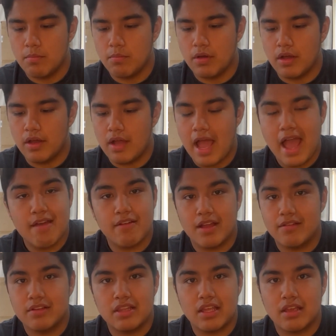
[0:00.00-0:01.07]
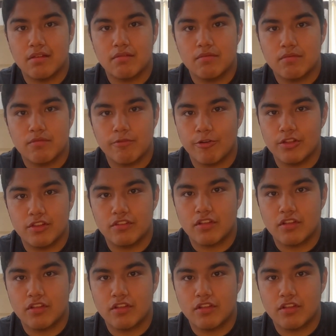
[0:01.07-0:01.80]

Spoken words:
But I have everything for this